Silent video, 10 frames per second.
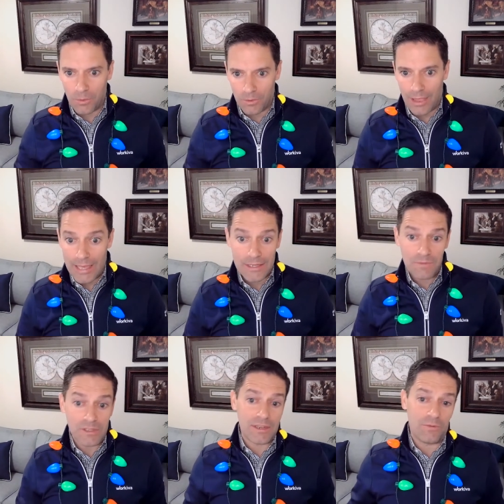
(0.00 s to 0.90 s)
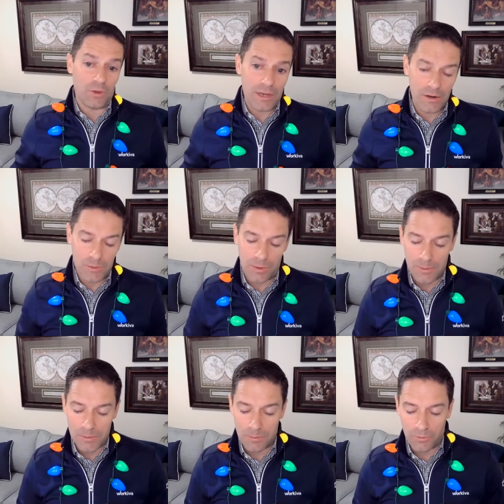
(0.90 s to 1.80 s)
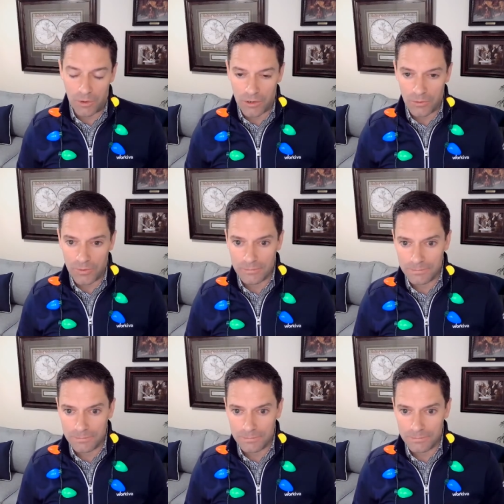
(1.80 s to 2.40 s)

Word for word: over the last even several years, perhaps before COVID.